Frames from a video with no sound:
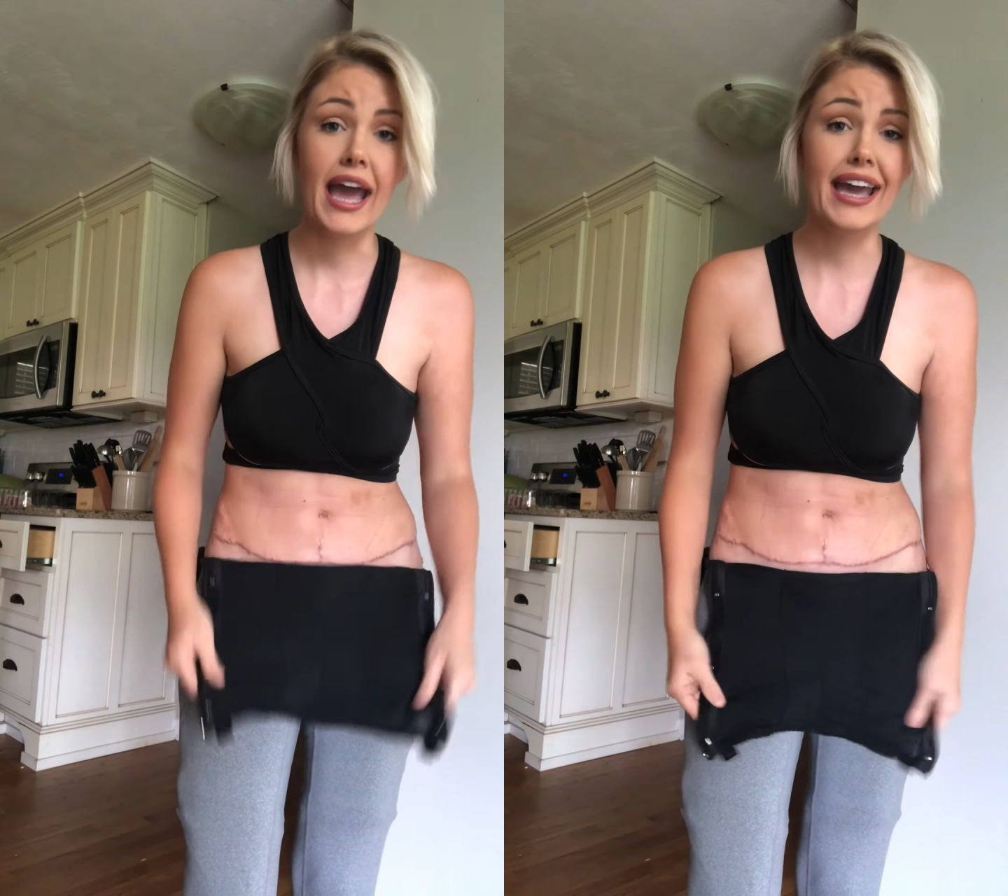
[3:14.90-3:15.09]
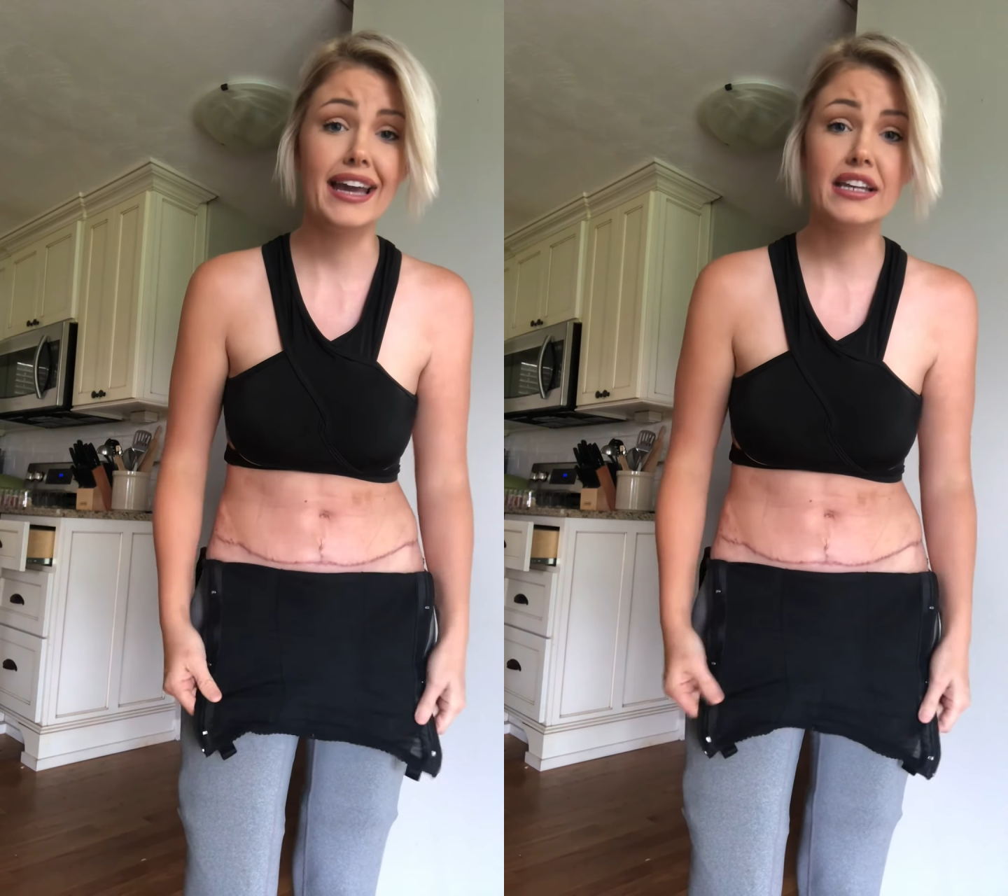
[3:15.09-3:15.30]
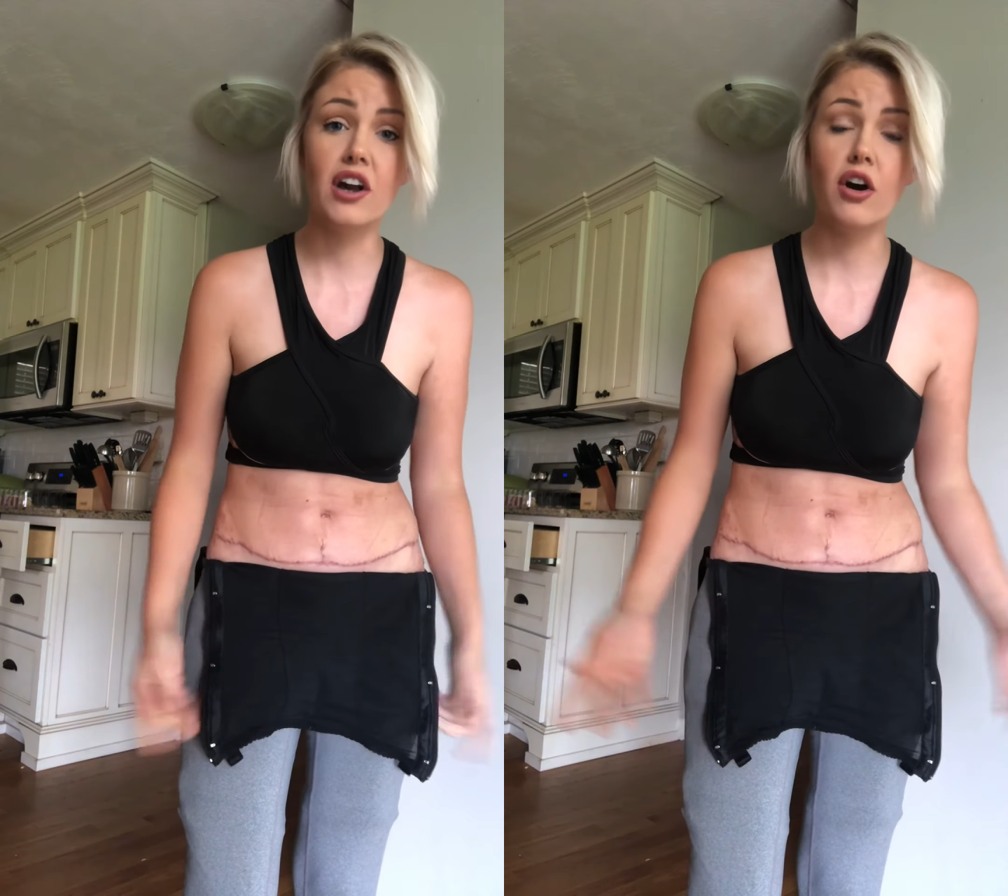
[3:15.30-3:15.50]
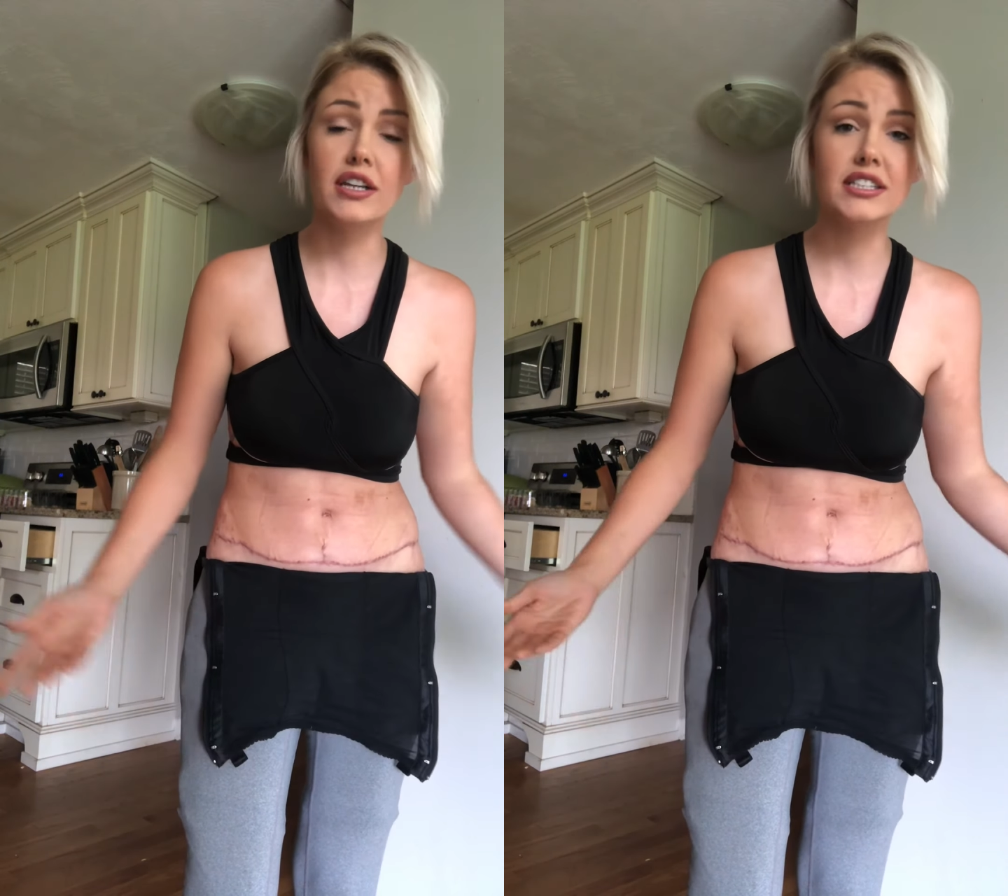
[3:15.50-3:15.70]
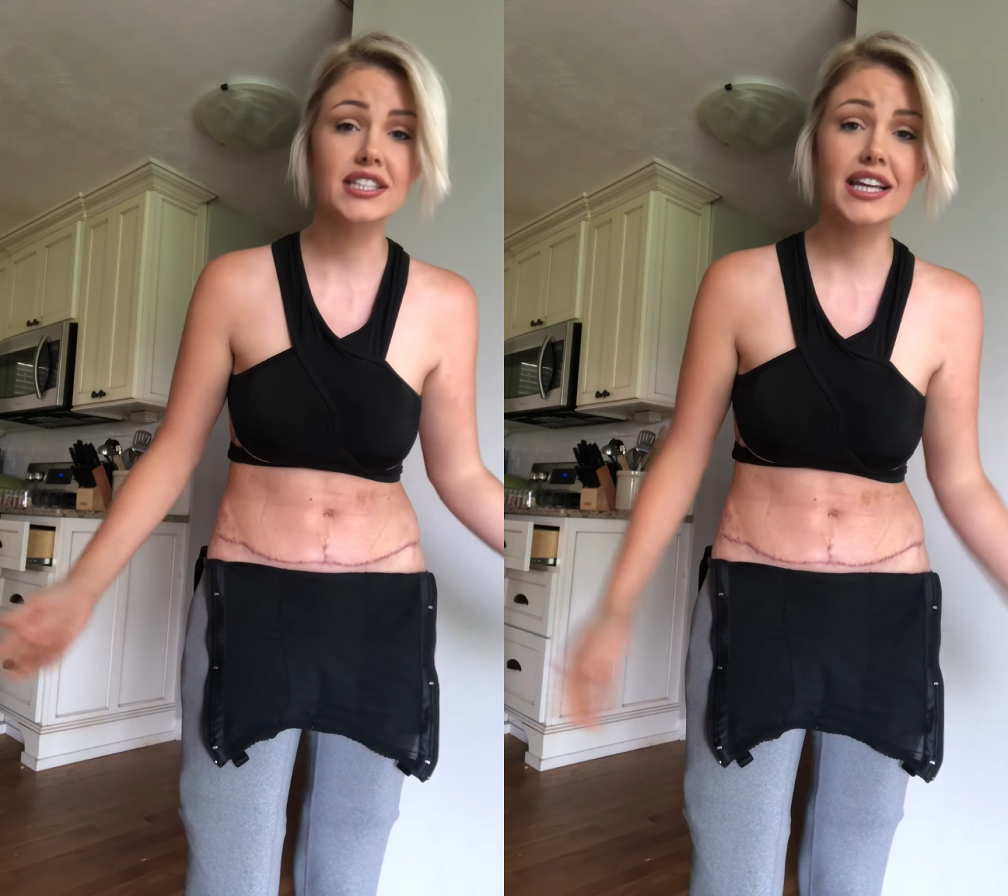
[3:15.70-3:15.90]
And
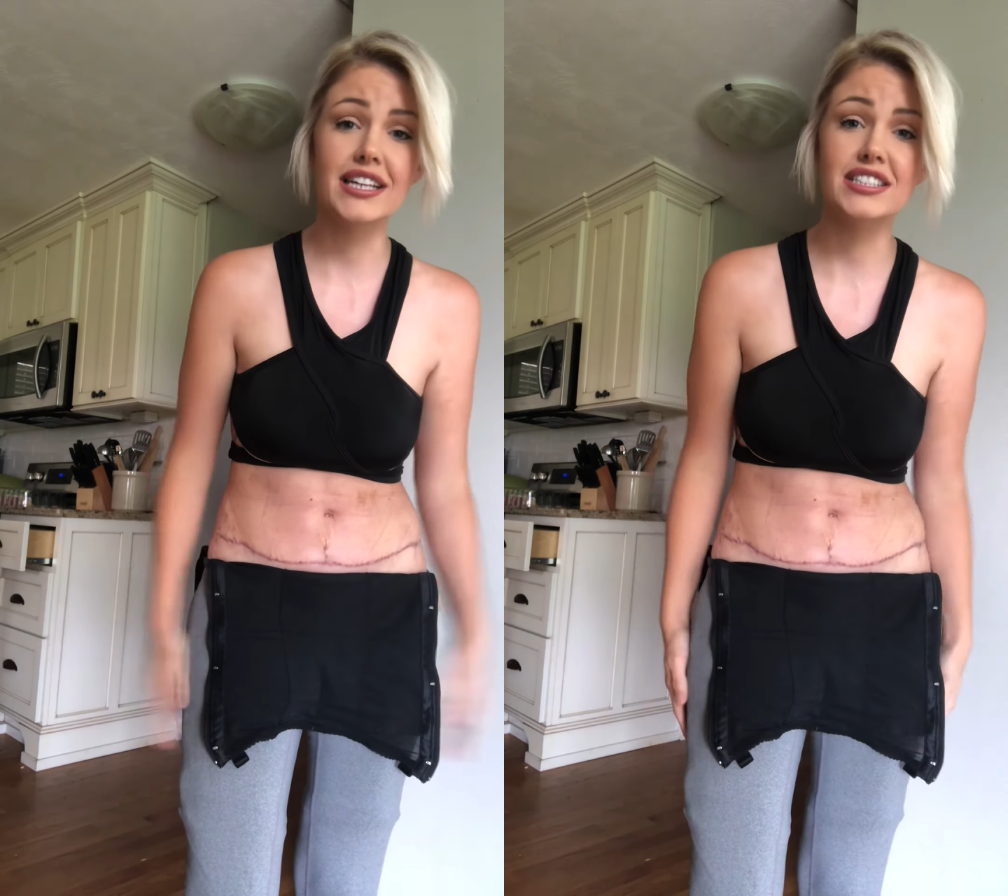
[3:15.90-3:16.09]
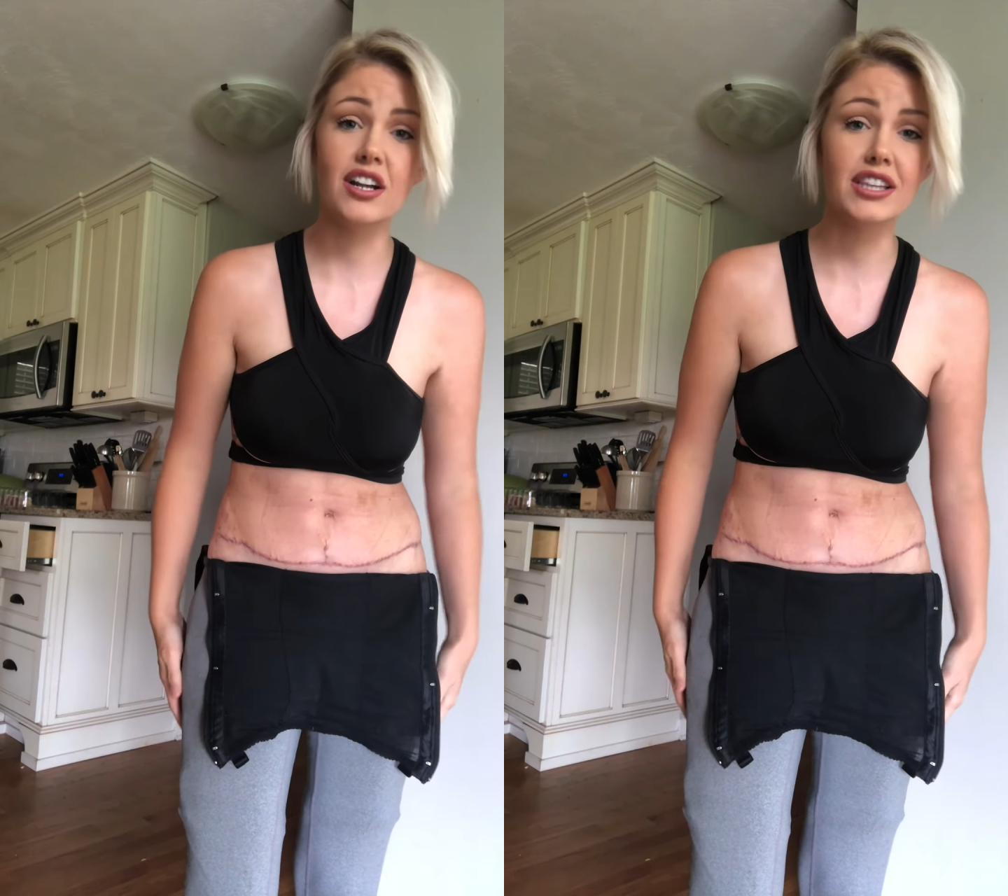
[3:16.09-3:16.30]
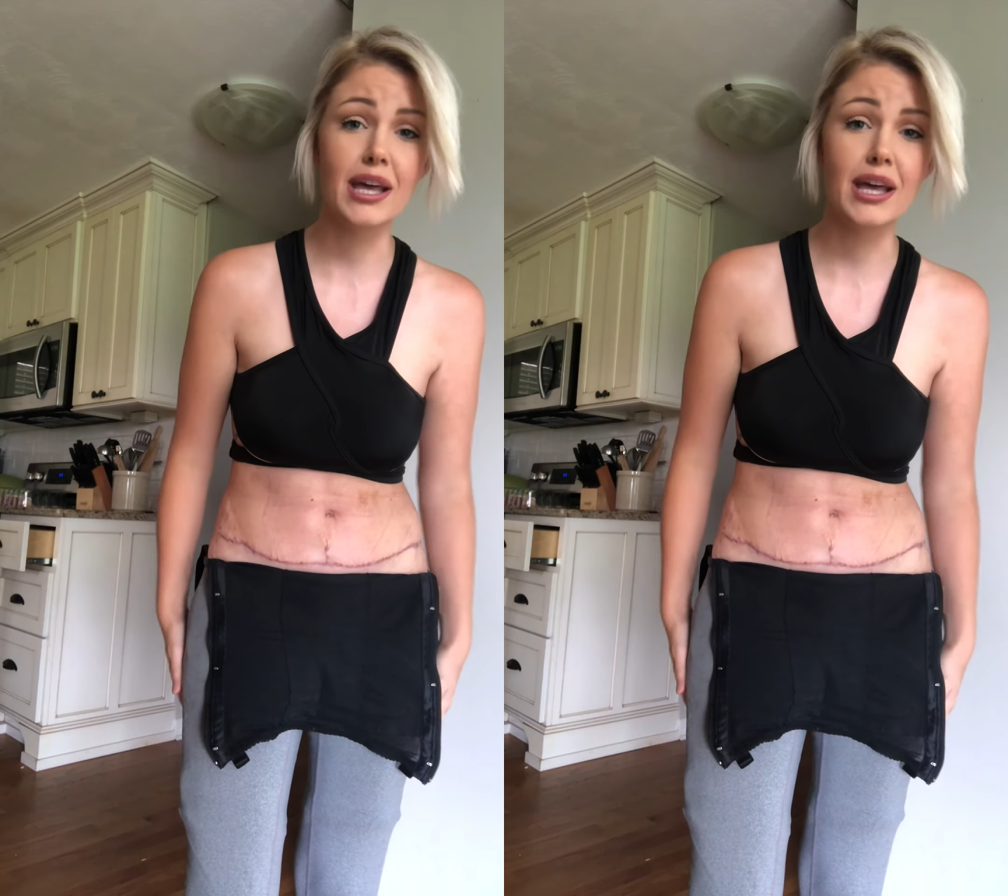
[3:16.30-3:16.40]
honestly, it's not